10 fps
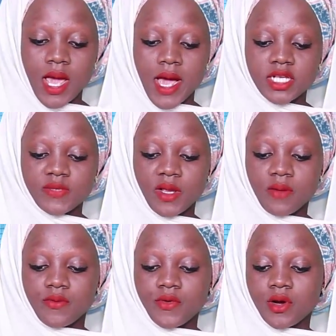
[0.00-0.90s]
As part
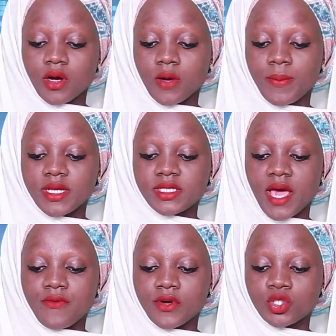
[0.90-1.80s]
of the federal government's
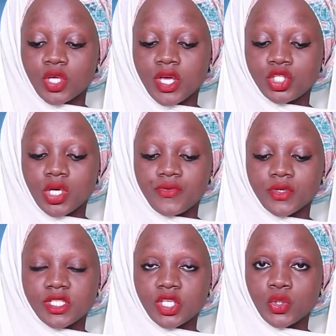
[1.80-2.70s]
effort to ensure
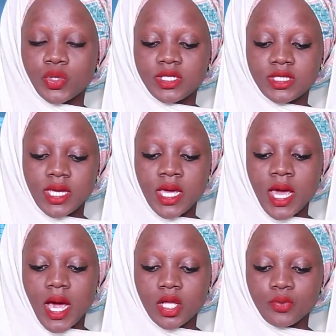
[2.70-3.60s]
food security
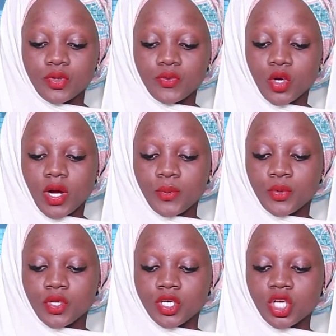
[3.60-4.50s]
and improve local
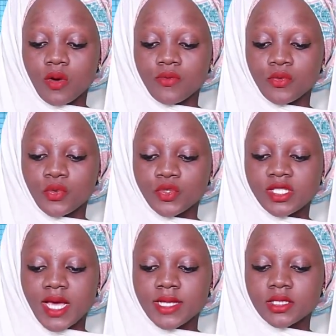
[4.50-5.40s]
production of
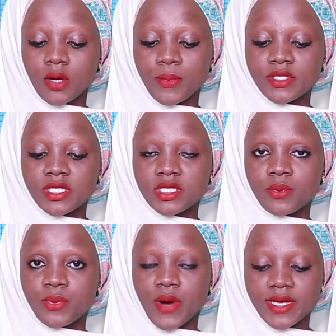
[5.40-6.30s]
goods at
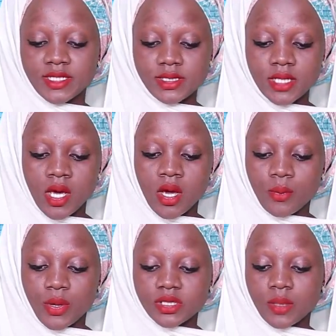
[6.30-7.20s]
competitive prices,
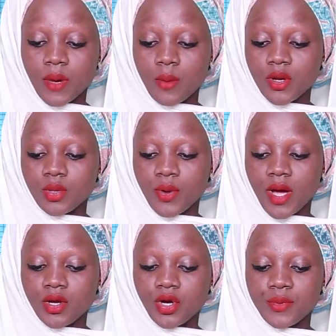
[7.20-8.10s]
President Muhammadu
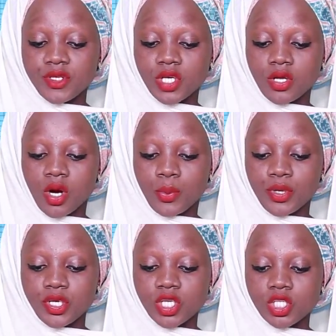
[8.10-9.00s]
Buhari commissioned
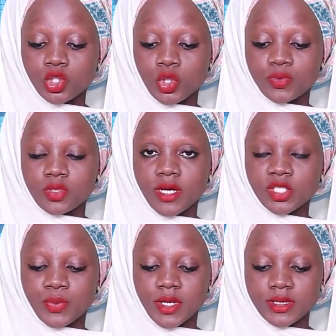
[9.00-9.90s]
Operation Swift
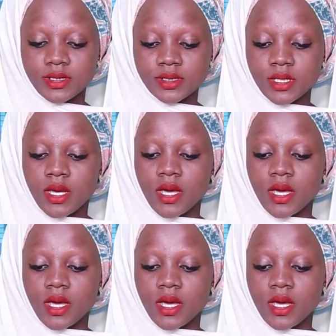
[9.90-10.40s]
Response